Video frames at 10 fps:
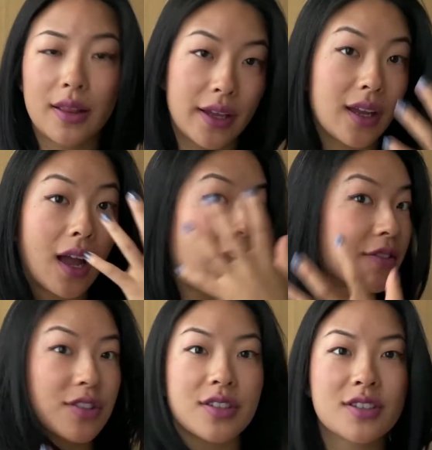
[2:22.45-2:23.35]
Like,
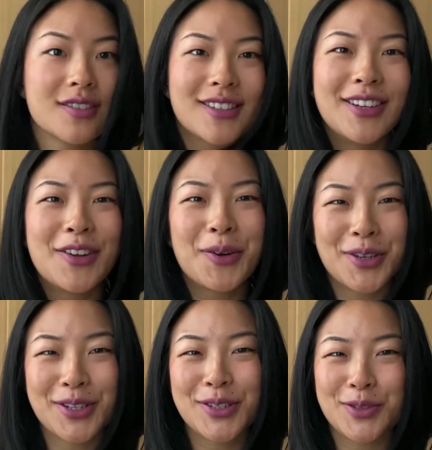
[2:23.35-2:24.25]
I've just
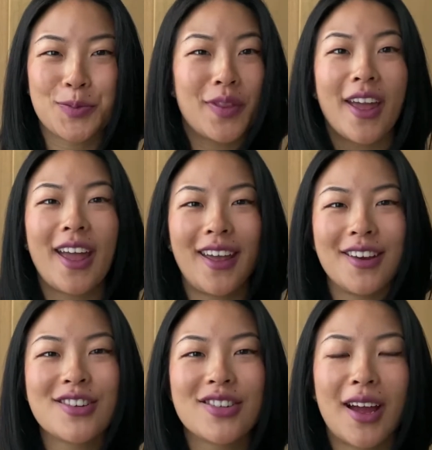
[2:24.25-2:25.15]
noticed just with
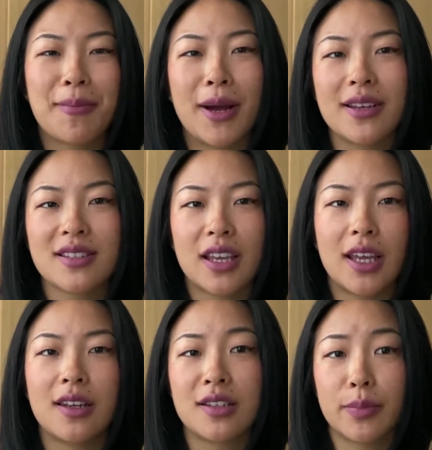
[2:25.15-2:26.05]
age that my
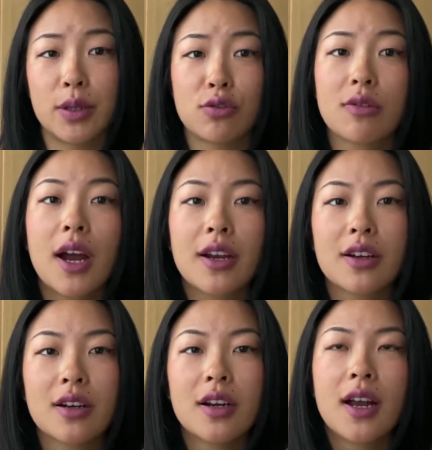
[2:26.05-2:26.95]
skin is a bit
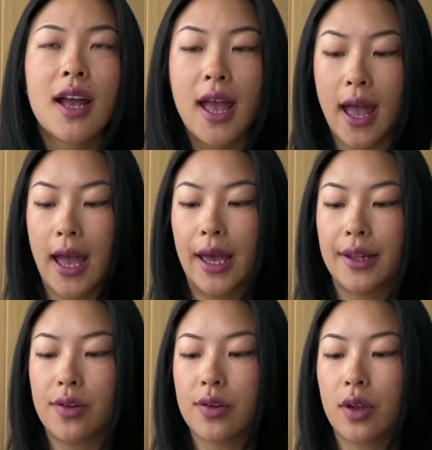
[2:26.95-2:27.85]
drier,
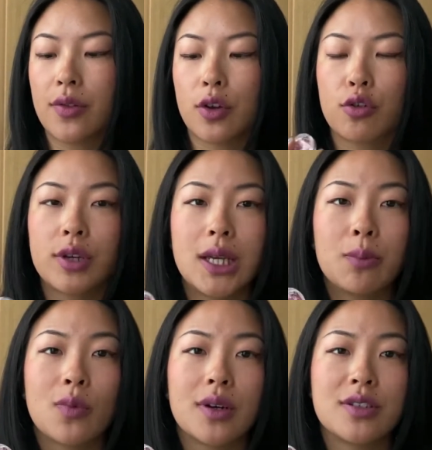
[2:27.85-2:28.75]
and the
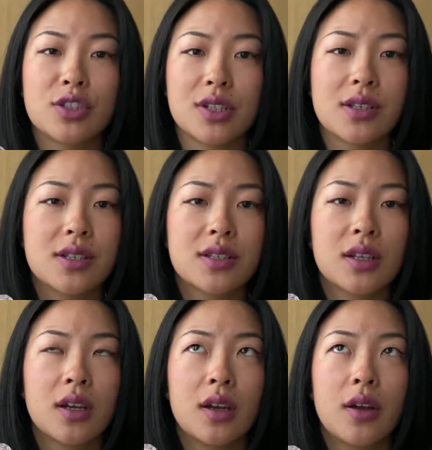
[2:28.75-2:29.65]
cream ones
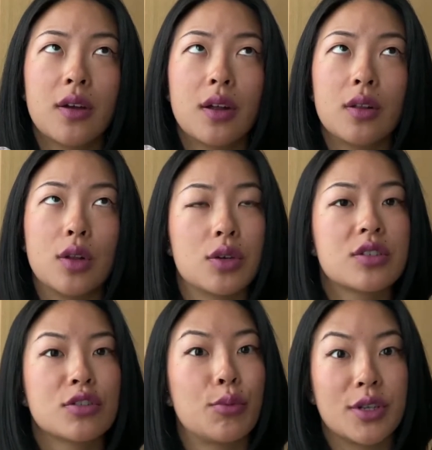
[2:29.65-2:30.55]
just
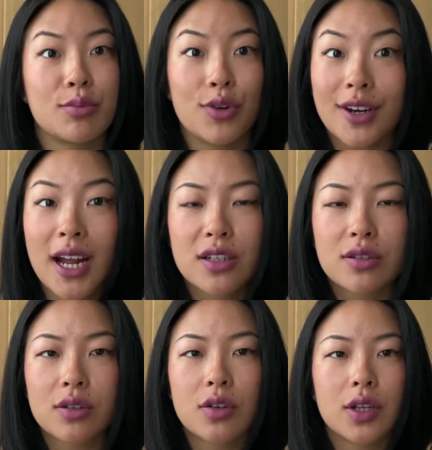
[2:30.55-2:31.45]
look so much more
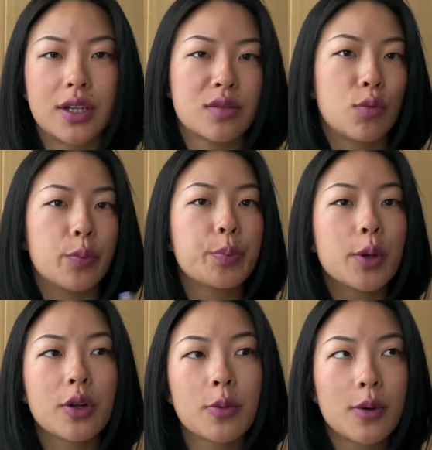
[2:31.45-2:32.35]
natural and it's more
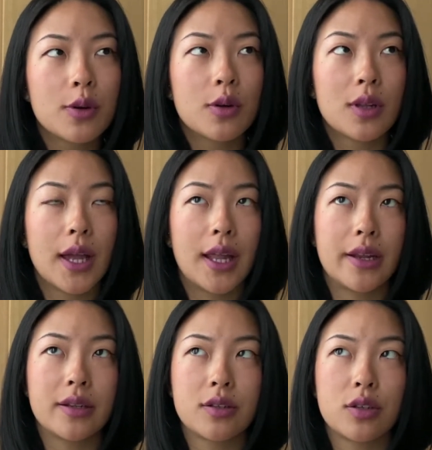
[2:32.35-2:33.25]
buildable,
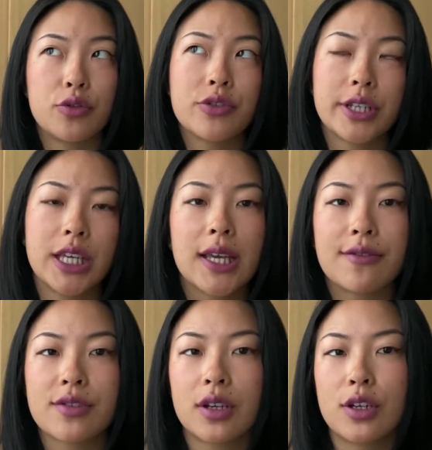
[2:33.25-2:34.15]
and it usually
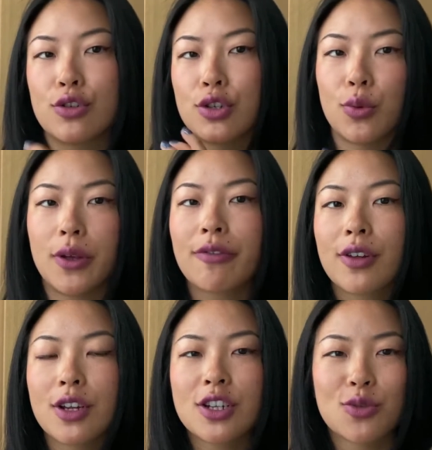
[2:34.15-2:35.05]
gives a dewy
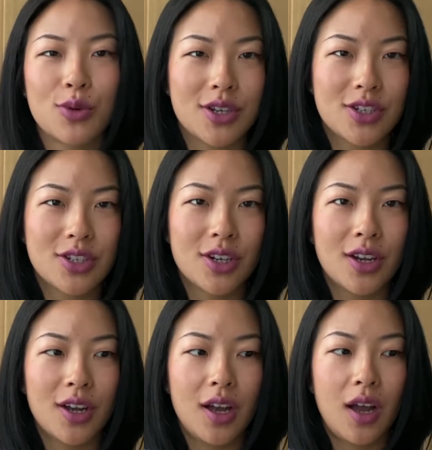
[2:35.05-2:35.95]
finish, which